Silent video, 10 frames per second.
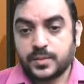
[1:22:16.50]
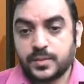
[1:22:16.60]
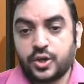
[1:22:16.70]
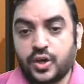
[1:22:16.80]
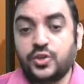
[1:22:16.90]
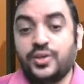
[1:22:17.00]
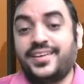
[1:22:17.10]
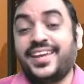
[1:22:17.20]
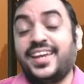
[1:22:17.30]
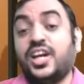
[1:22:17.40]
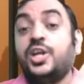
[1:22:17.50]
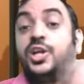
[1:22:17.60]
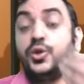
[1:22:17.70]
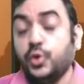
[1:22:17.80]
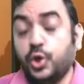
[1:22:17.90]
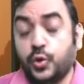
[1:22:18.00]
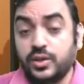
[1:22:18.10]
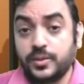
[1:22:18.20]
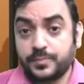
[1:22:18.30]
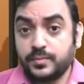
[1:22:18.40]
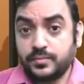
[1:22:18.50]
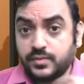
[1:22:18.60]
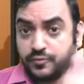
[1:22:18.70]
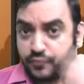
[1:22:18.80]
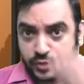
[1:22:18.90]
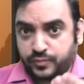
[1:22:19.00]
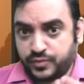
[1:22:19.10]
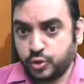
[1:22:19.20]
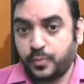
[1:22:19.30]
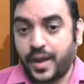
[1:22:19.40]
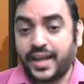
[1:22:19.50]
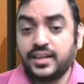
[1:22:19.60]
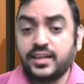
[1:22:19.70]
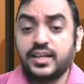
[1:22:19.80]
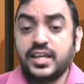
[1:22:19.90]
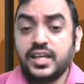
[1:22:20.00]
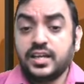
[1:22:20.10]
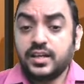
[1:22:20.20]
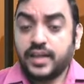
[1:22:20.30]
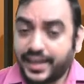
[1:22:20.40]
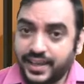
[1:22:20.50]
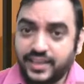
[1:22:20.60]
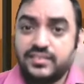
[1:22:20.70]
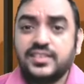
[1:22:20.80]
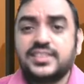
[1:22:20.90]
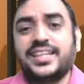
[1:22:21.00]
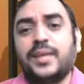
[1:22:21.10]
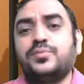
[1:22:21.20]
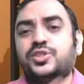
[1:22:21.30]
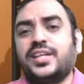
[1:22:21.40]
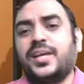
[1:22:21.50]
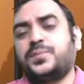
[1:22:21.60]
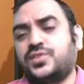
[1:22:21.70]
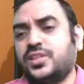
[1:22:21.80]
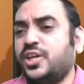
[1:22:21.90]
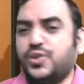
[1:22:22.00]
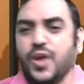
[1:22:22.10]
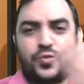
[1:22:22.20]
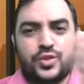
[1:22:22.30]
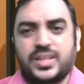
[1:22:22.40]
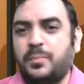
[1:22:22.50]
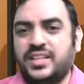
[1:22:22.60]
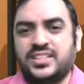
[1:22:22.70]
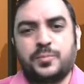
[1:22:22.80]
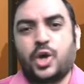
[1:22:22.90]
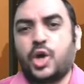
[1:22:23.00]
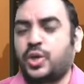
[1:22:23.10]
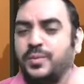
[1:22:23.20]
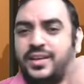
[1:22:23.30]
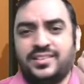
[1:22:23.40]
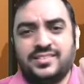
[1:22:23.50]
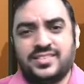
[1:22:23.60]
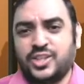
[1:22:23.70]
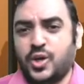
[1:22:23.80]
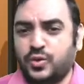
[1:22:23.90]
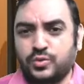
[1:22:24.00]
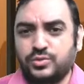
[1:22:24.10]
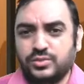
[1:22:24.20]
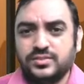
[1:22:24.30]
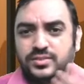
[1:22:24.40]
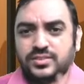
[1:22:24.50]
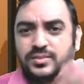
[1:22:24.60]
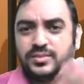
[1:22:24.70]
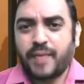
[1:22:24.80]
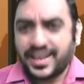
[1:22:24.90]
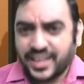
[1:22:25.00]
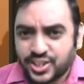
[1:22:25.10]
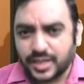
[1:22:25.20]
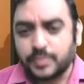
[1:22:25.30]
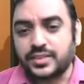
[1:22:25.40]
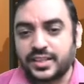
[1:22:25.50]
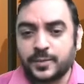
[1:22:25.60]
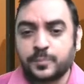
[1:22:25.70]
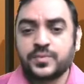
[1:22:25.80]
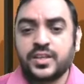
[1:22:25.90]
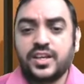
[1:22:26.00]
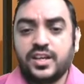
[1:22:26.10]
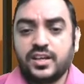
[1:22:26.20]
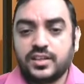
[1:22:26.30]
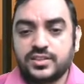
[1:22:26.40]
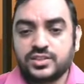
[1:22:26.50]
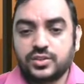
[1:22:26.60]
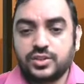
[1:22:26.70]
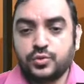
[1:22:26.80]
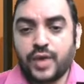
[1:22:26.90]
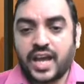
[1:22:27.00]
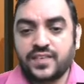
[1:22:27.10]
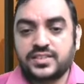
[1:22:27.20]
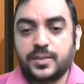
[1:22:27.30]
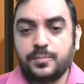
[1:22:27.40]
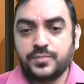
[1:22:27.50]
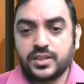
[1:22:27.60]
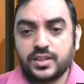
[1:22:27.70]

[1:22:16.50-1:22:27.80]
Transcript: because you are taking a new loan for new bank, again, same steps, you have to submit some documents, you have to manage something. So you have some